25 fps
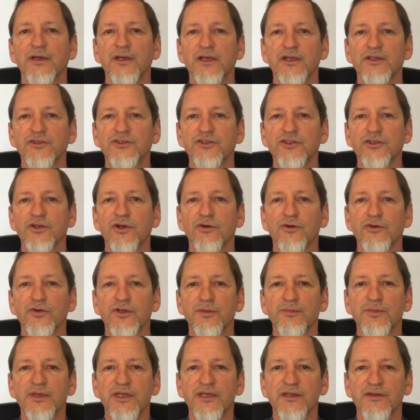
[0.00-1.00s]
It should
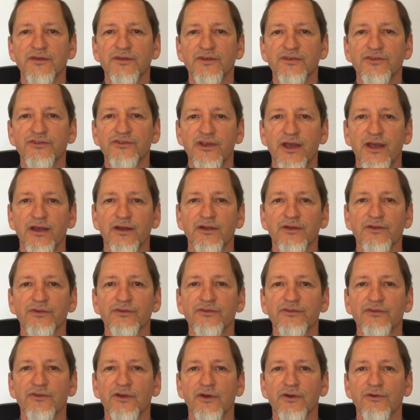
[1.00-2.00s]
only be in the
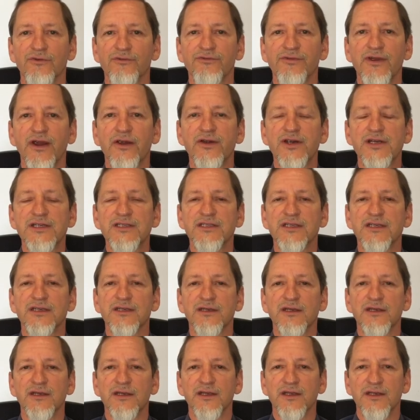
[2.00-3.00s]
cells. So
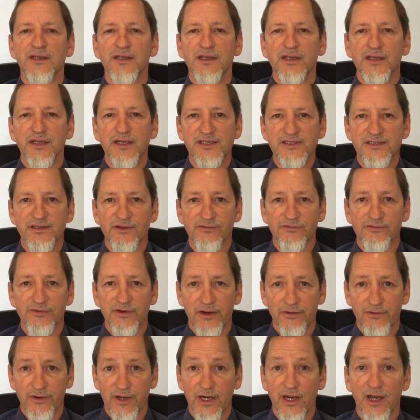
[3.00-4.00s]
ferritin is a
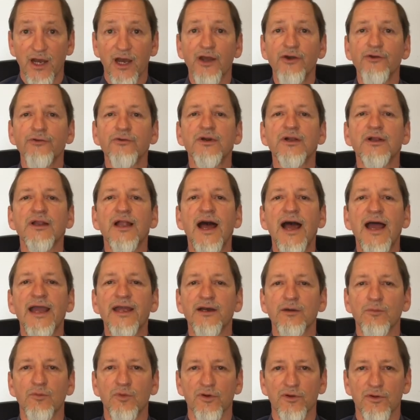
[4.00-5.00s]
very
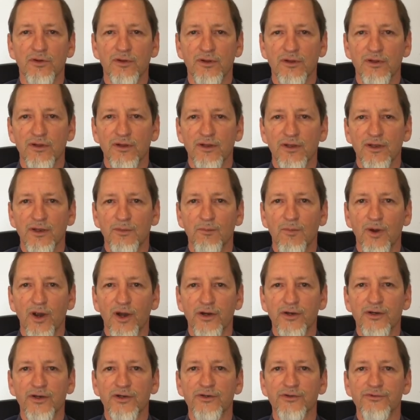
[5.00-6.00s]
unreliable
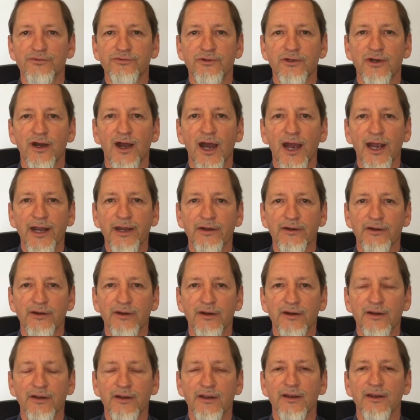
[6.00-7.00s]
marker for
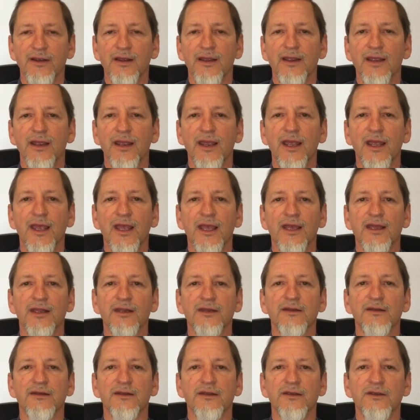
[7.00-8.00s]
iron,
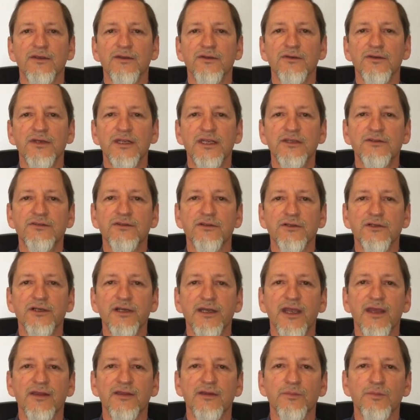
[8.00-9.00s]
and you need to
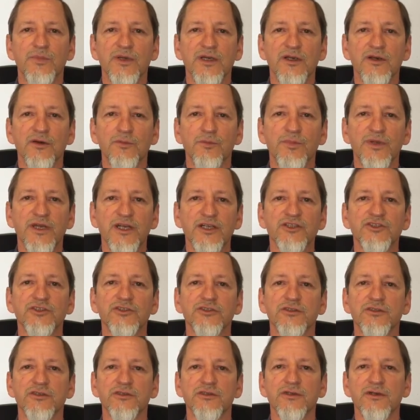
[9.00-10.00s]
look at the bigger
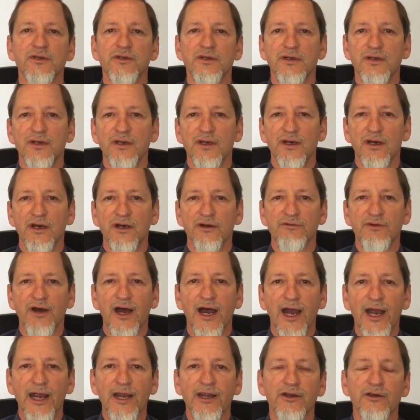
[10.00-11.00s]
picture of
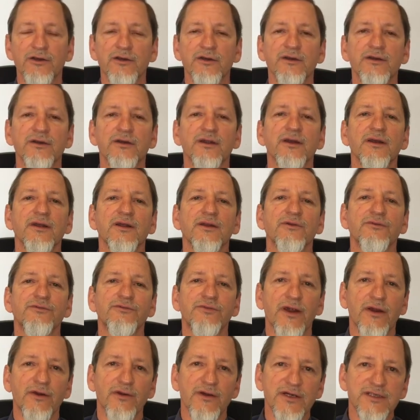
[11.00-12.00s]
iron,
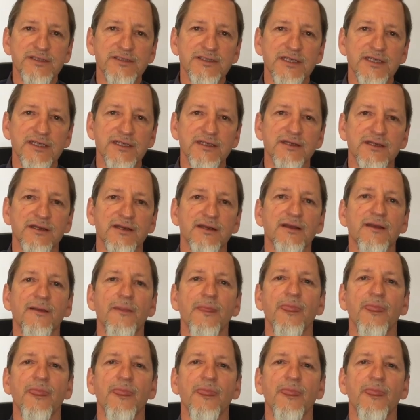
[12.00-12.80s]
ferritin,